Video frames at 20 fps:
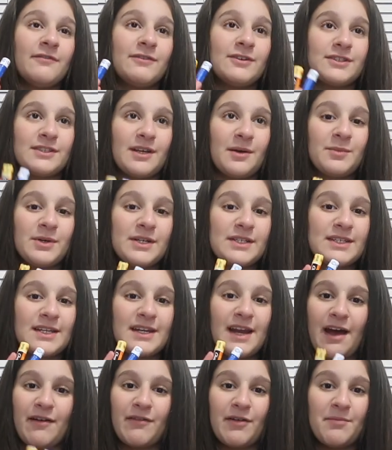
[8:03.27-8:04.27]
For some
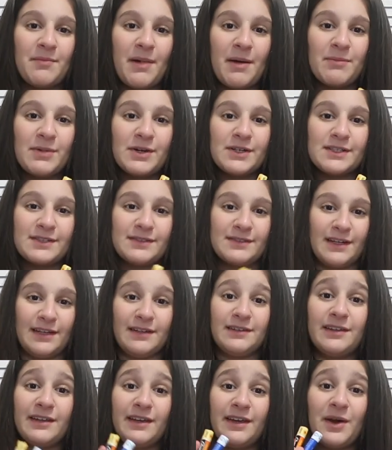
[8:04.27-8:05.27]
reason, I remember
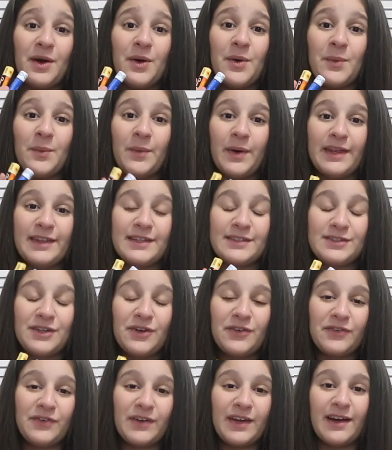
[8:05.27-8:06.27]
distinctly with
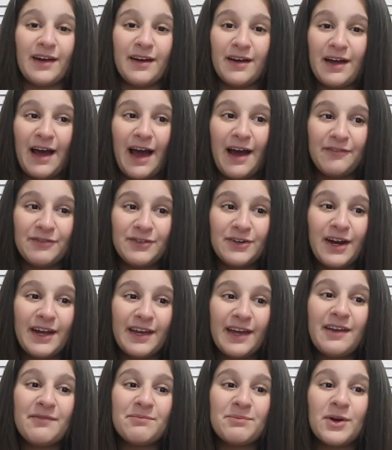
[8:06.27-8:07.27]
Sophia, after
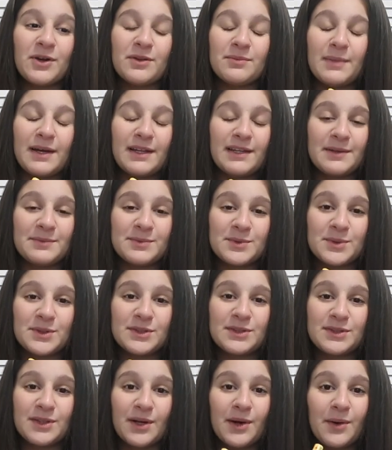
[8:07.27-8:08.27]
I gave birth, my lips
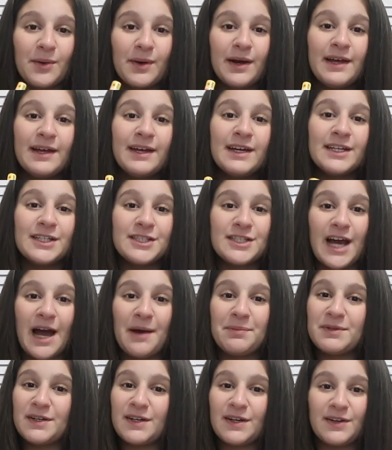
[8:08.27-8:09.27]
were so
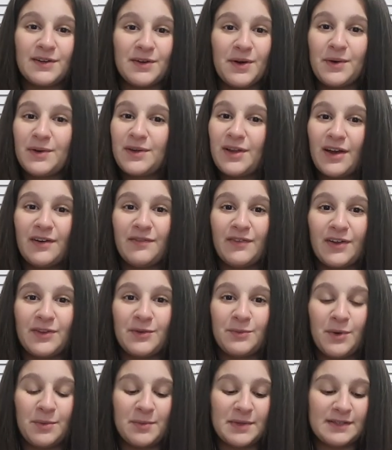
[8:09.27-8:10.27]
chapped, and I know a lot of
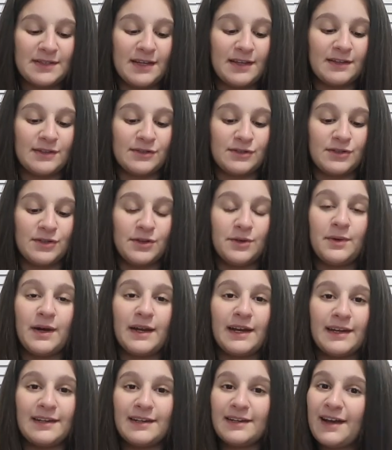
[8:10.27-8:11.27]
other women say this too,
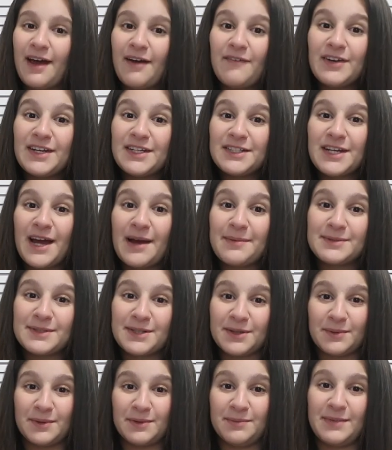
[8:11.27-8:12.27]
and I didn't have any
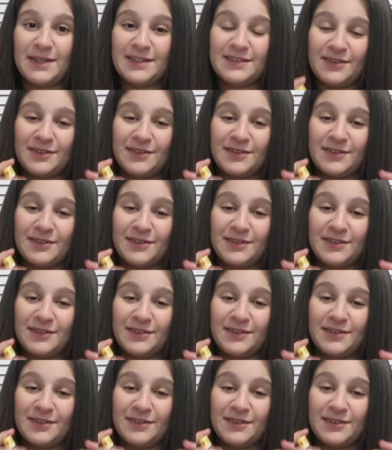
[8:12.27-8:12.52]
chapstick with me.